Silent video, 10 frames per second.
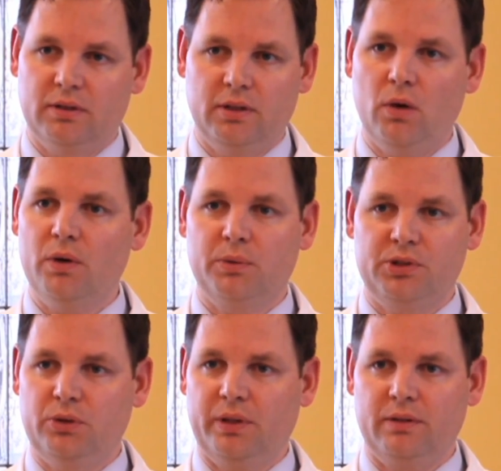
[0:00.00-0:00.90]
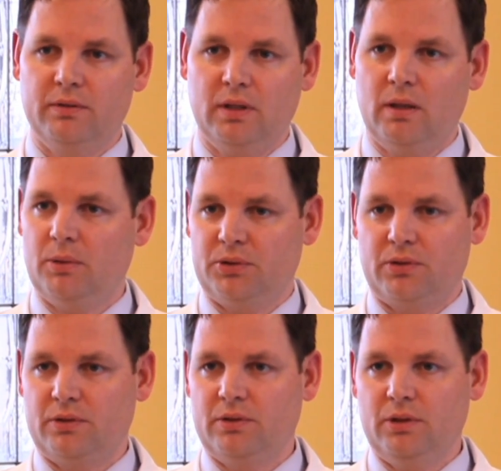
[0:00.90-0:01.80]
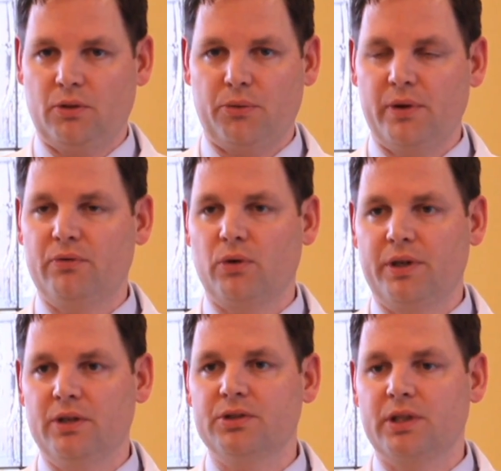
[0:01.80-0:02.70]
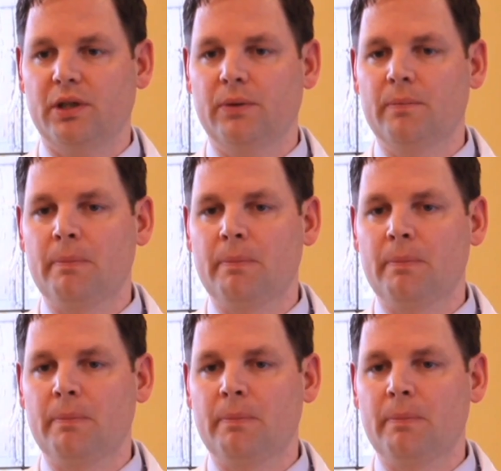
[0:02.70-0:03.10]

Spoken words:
no one was doing almost 3 or 4 years ago.